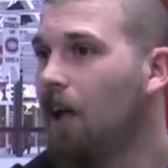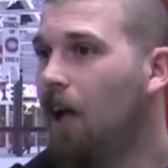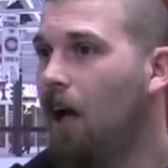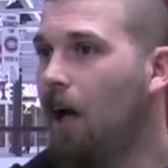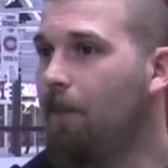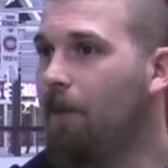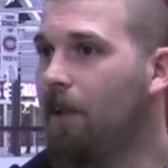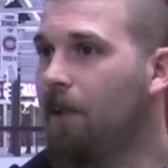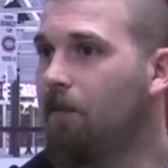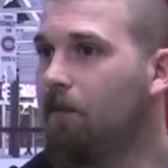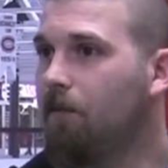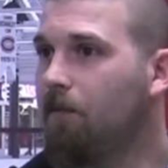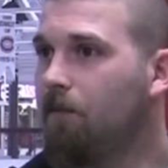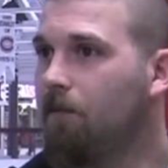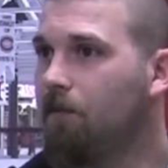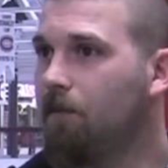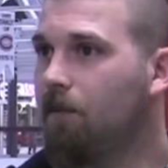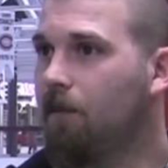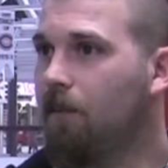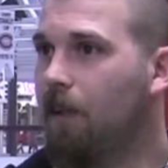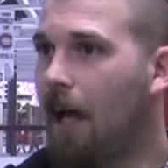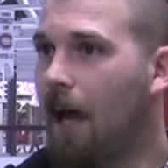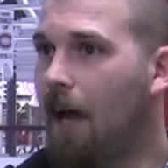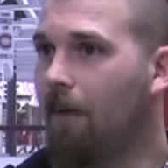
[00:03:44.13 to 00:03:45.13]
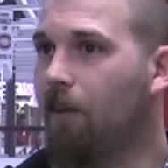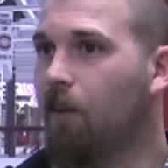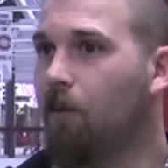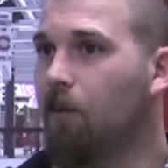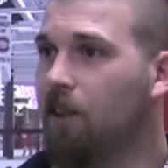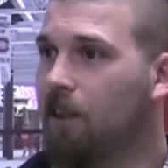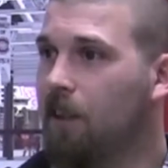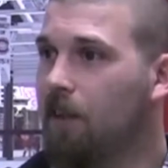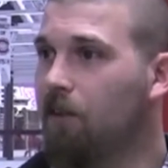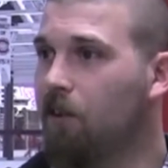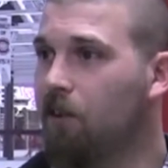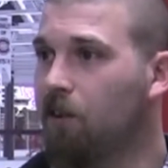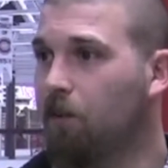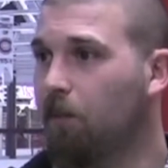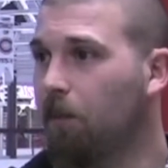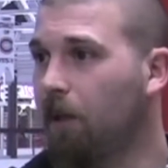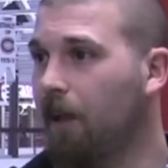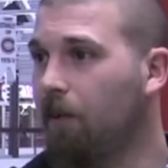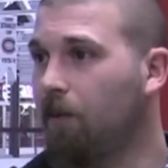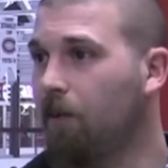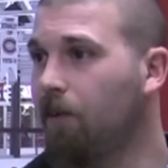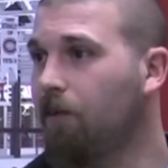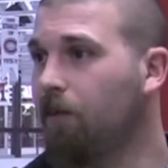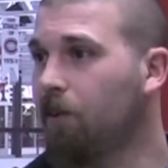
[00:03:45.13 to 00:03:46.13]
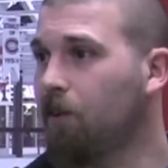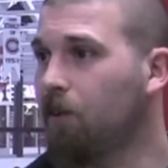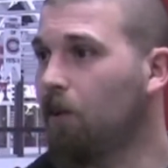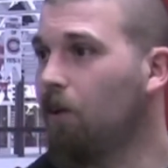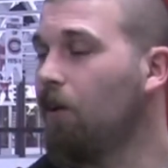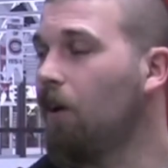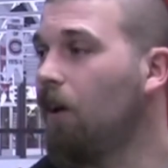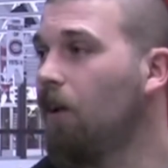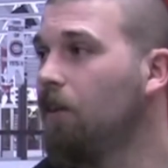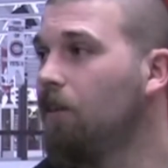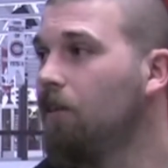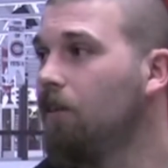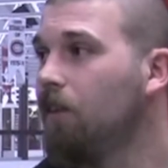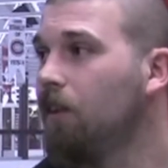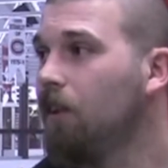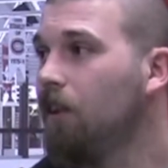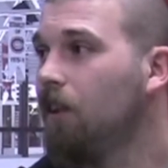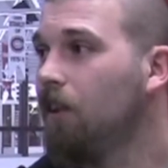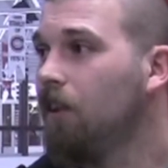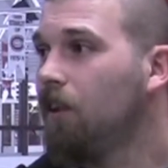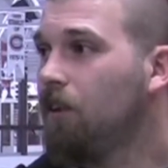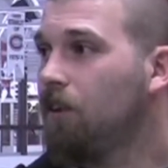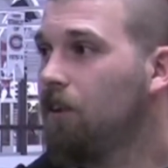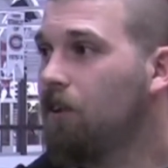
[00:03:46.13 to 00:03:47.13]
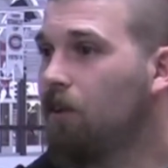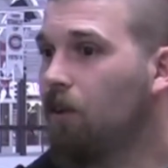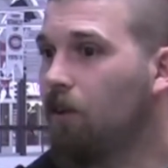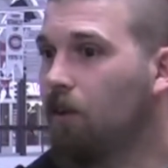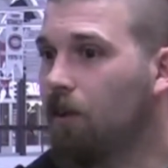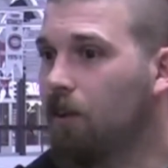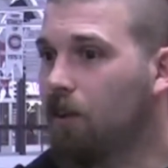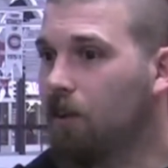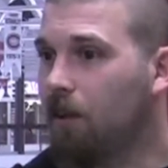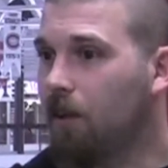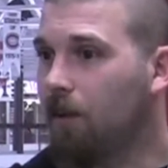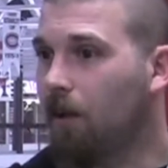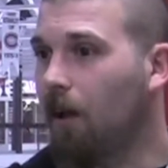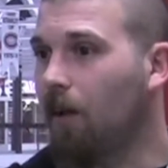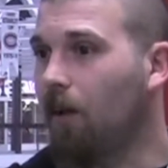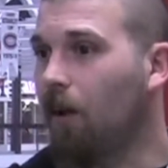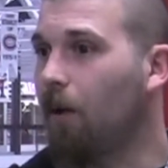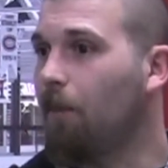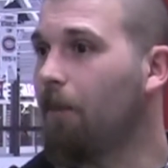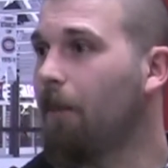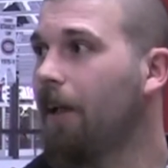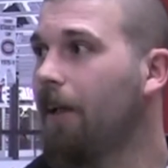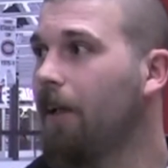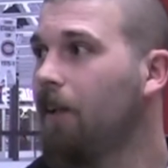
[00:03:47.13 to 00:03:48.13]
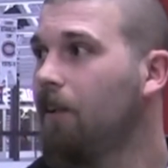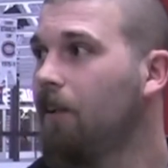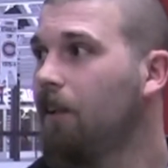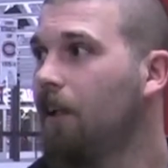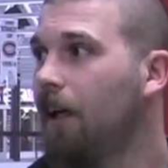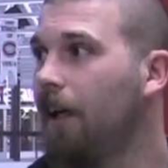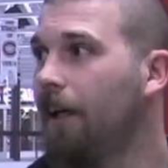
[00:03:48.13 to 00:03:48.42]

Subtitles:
I mean, having receivers you played with for so long, so it's a lot better.